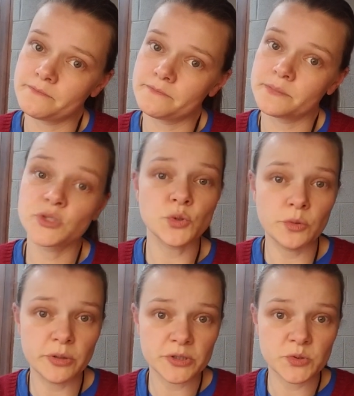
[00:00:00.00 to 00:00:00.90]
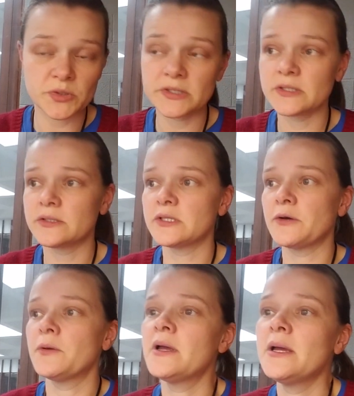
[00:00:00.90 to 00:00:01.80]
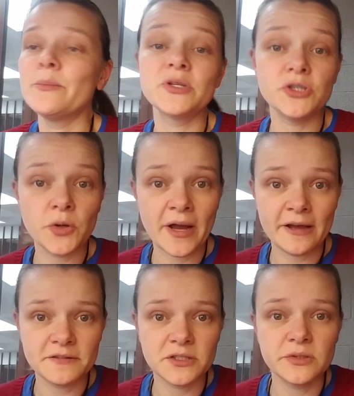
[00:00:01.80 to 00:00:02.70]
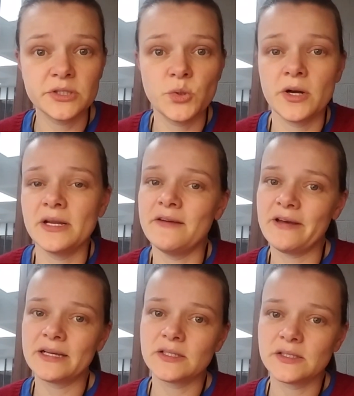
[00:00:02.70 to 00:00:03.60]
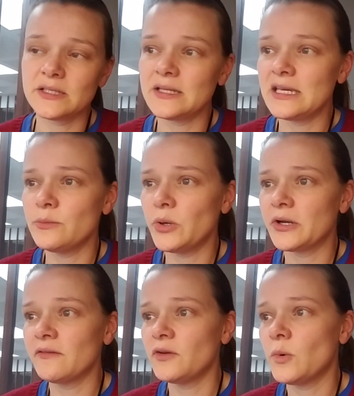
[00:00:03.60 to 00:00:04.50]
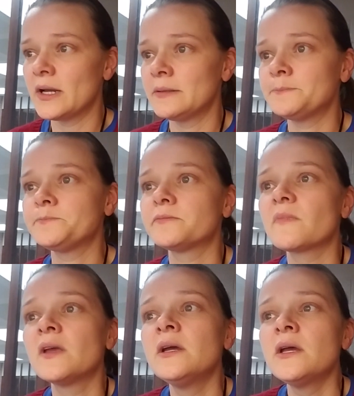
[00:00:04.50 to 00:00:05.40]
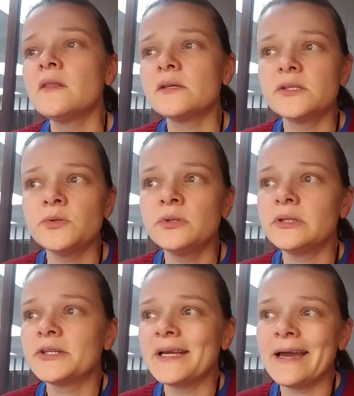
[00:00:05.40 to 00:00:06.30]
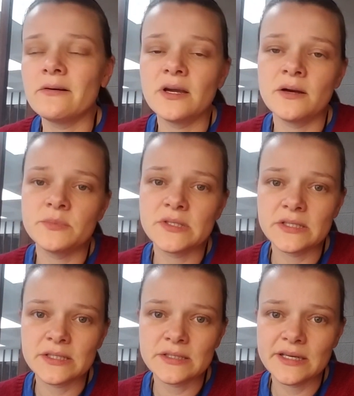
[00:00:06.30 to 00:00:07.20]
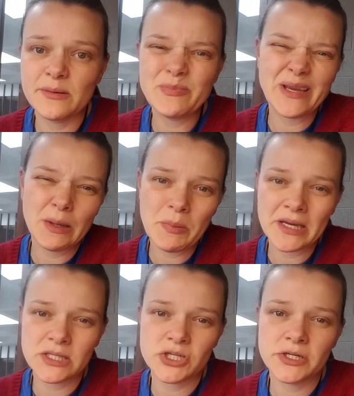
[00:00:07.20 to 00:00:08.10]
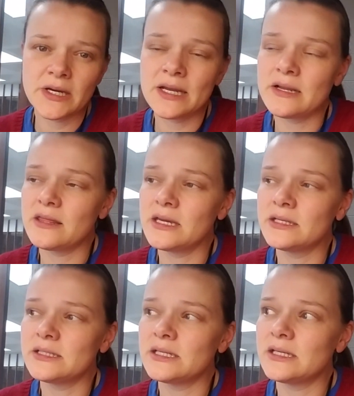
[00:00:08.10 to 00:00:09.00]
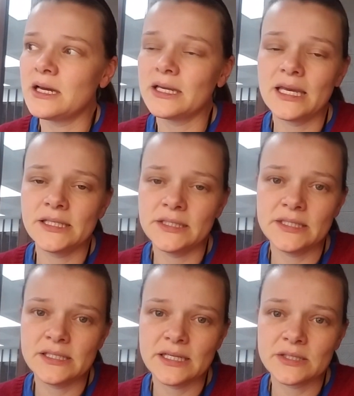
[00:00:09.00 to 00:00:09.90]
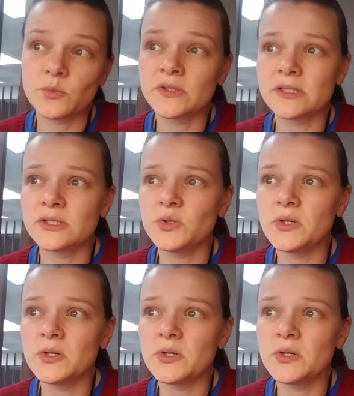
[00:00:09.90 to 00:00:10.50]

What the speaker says: school bookstores. But you don't have to, because you already have access to the ebook if you want it. The student learning outcomes, this is the big picture kind of things that KCTCS wants us to